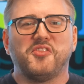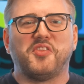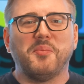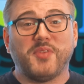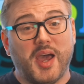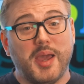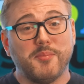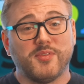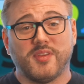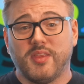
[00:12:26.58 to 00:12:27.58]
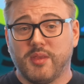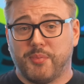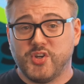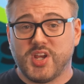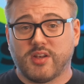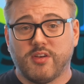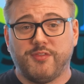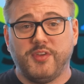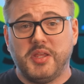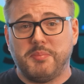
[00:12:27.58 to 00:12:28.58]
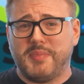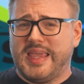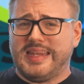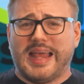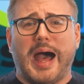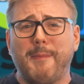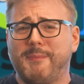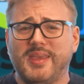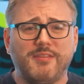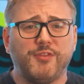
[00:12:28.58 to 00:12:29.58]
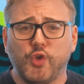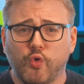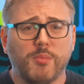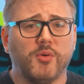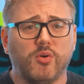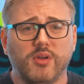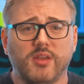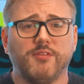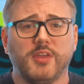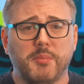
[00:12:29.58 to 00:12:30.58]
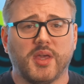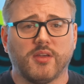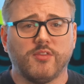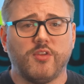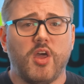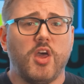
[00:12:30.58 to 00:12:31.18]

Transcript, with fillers: Sometimes the projector feed may not be viewable in vMix.